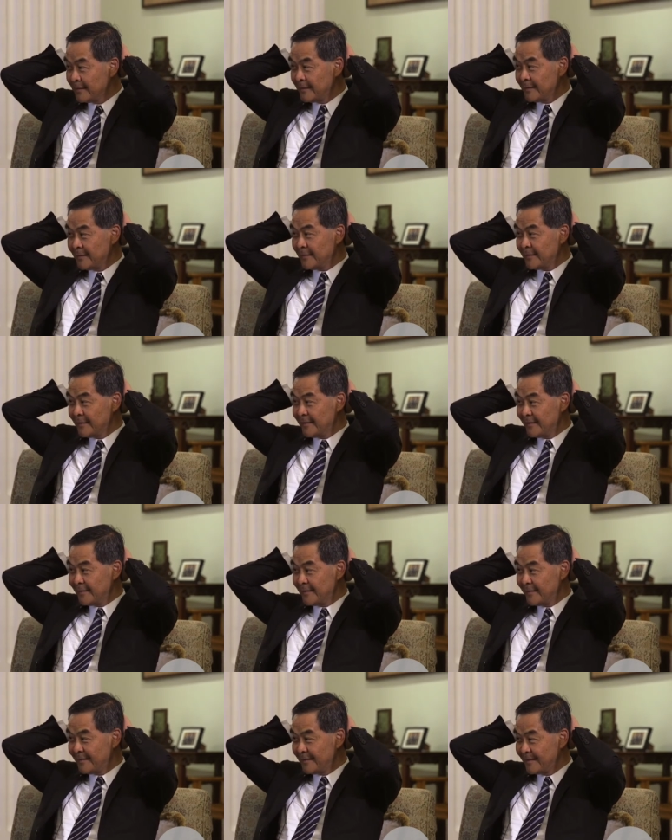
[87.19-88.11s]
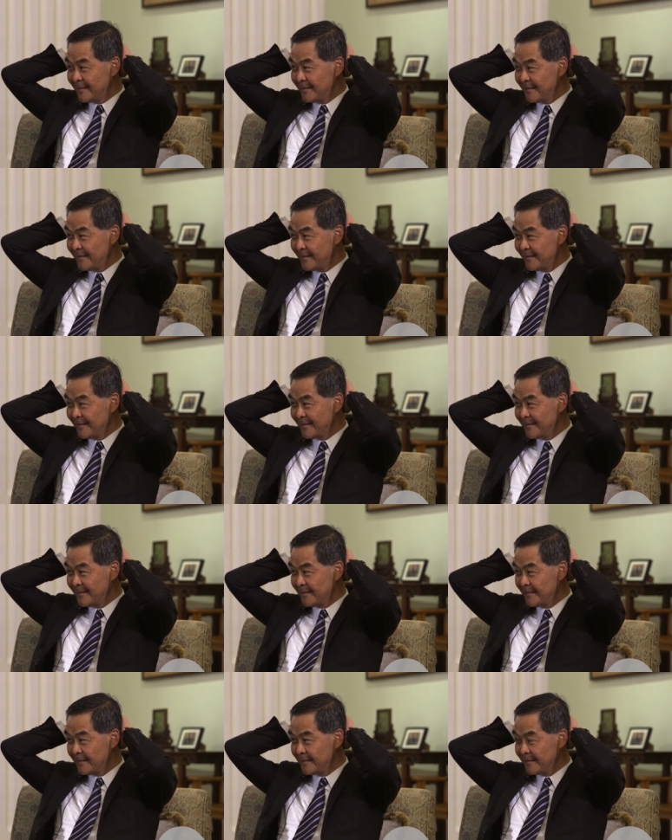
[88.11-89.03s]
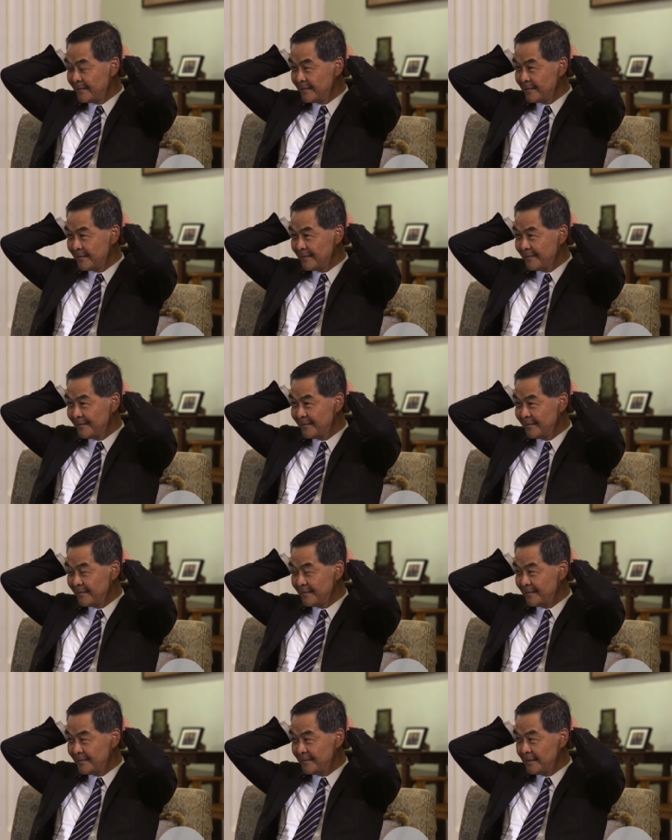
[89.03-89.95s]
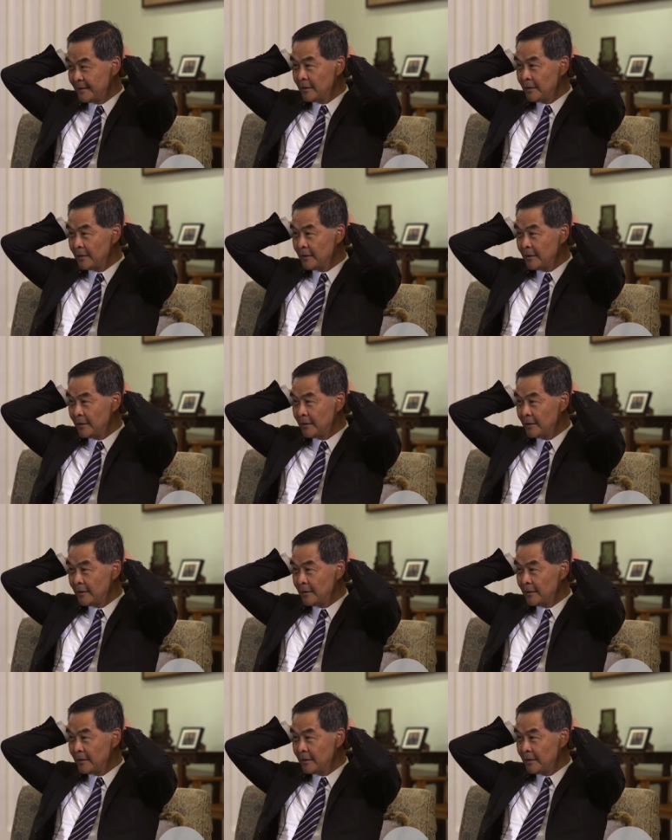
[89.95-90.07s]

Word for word: Are they ever complained to you?